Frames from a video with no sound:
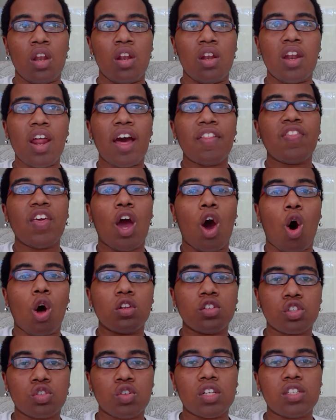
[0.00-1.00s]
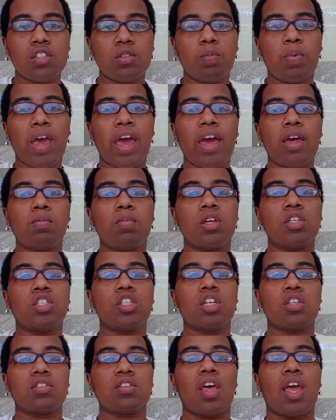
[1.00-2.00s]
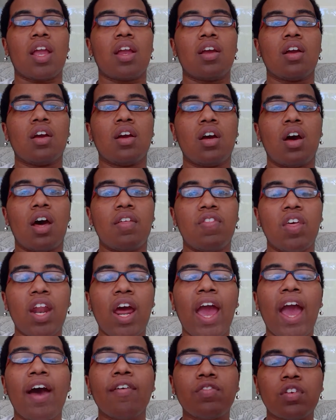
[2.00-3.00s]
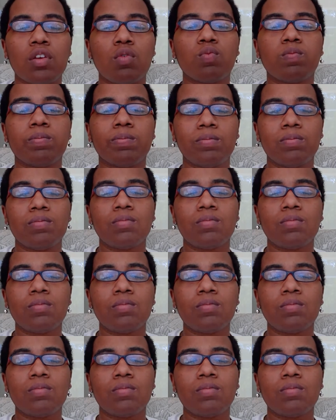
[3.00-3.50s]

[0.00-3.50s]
not that all stress is bad, but just like that I have to